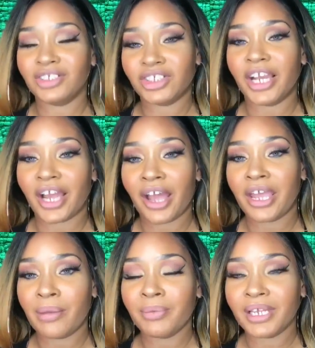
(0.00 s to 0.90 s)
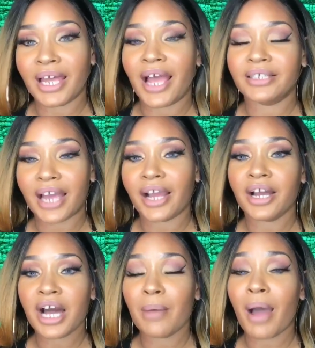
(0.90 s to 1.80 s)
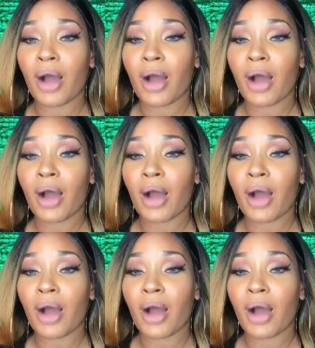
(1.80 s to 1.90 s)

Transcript: to check out ebonyline.com.